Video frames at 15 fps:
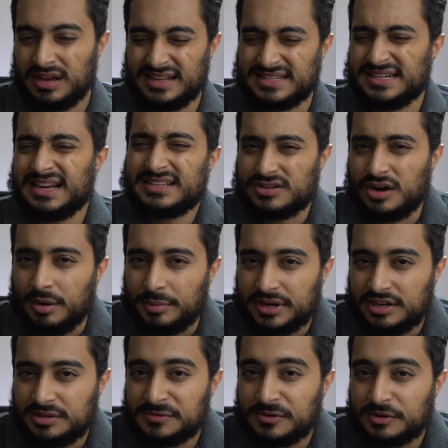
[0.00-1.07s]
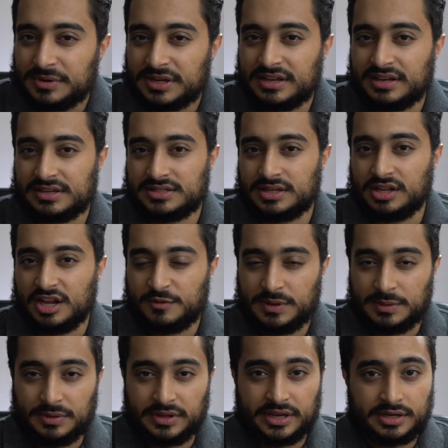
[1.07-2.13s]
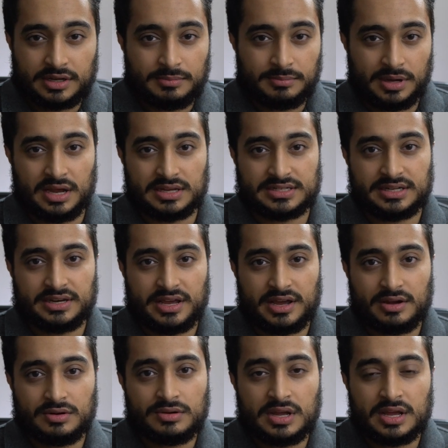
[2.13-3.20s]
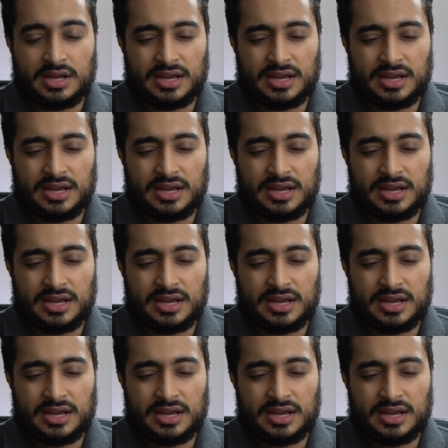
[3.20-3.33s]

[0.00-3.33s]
It's not as common anymore because a lot of people get composite now.